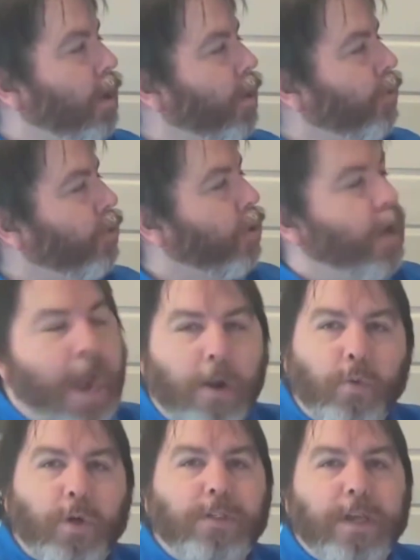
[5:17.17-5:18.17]
They're not
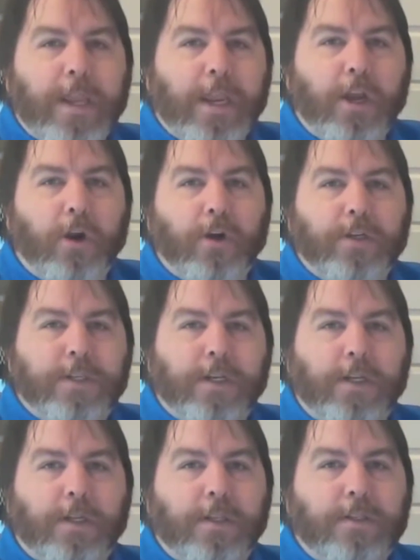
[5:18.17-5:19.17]
really here
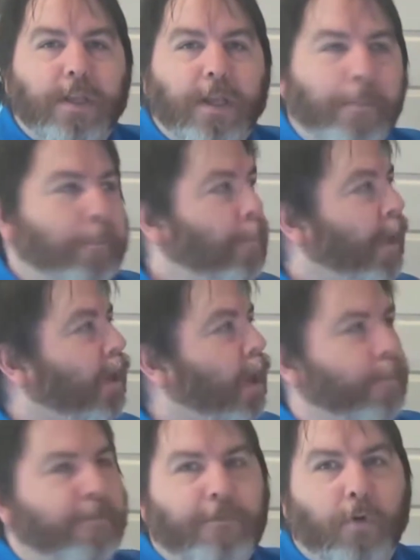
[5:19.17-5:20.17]
to pick
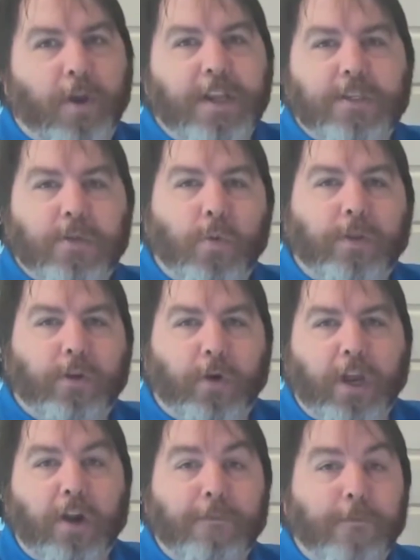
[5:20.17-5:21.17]
up voice. What they're
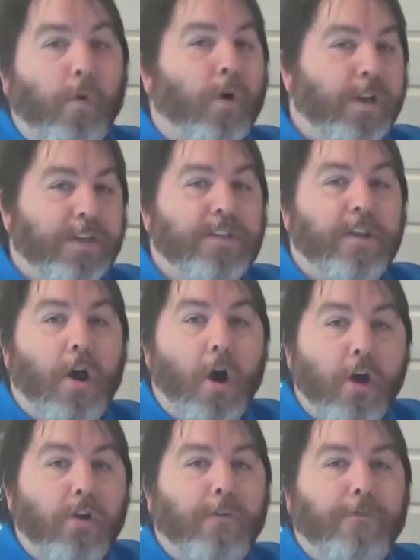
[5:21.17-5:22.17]
here for is the
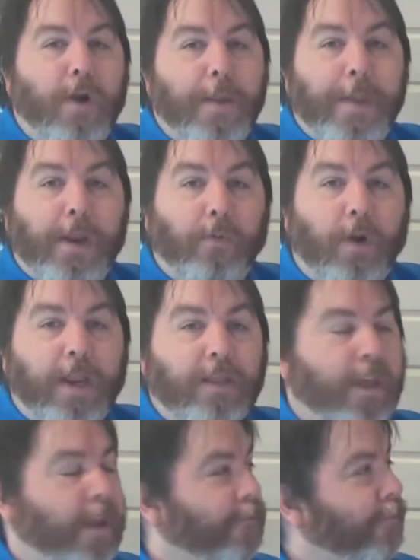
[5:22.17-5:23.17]
auto framing, right?
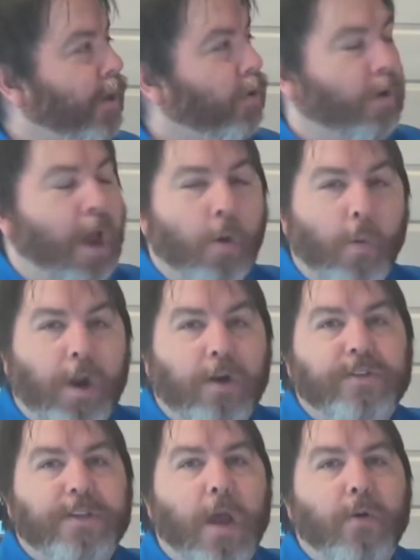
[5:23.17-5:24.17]
They figure out where
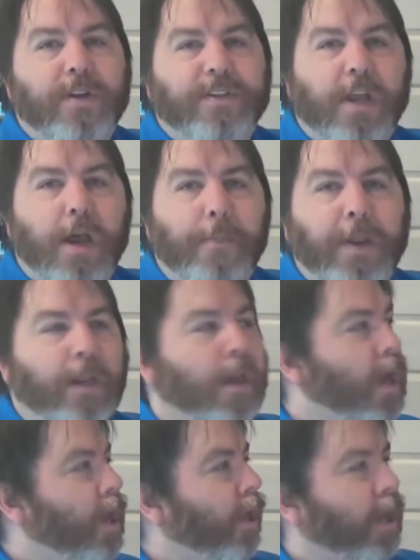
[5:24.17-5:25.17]
sound is coming
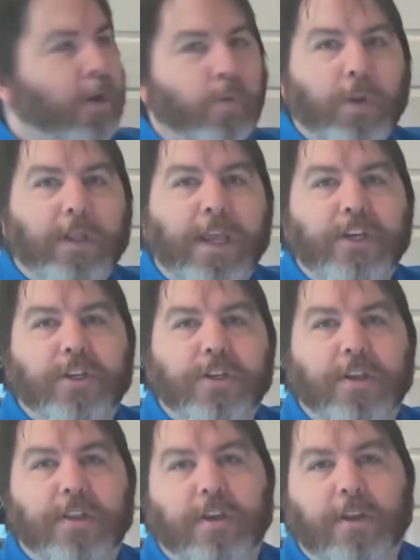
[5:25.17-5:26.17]
in relation
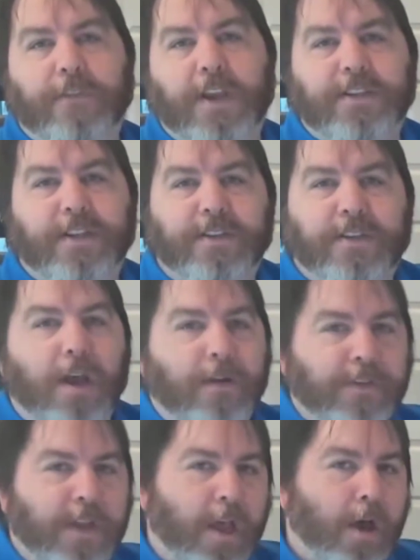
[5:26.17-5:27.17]
to the device
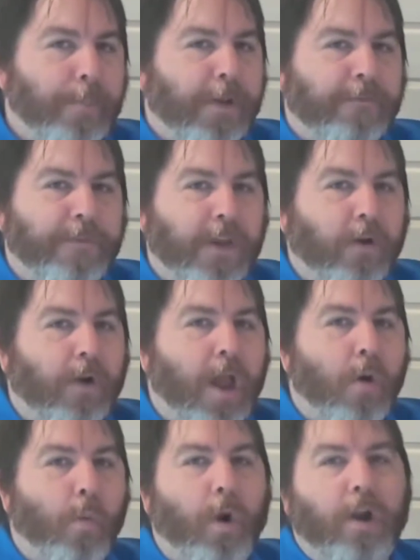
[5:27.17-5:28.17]
itself to help it figure
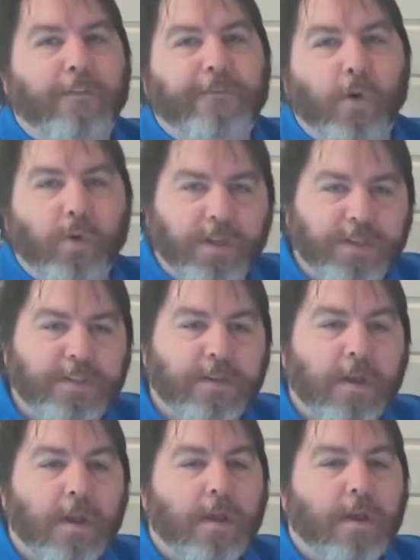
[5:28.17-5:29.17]
out where to focus
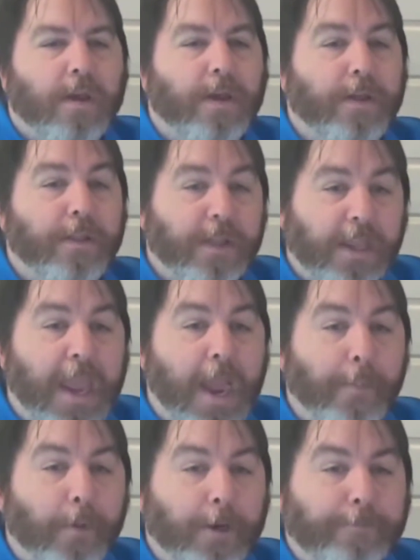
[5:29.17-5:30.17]
the
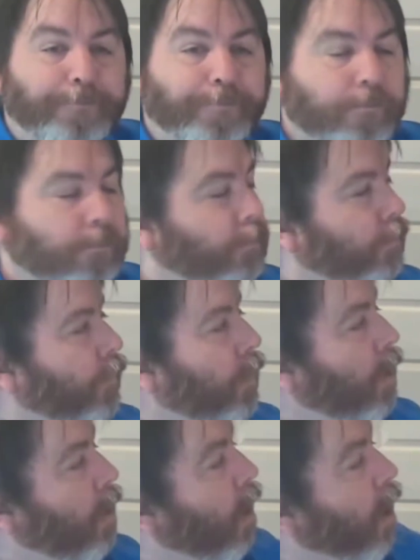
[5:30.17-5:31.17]
camera.
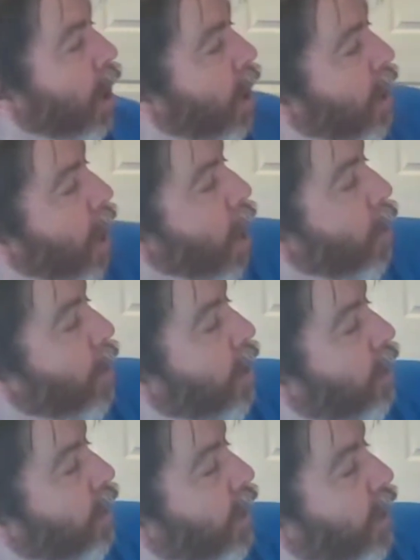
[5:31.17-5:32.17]
Now,
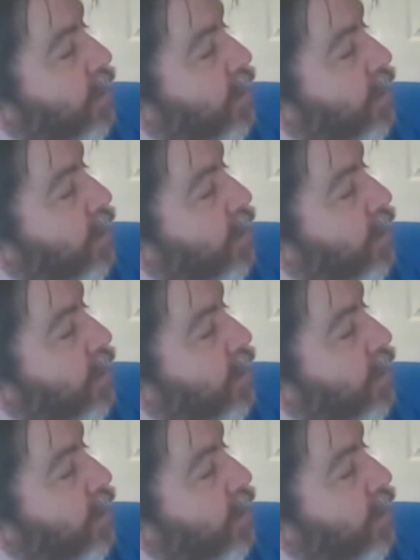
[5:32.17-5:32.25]
it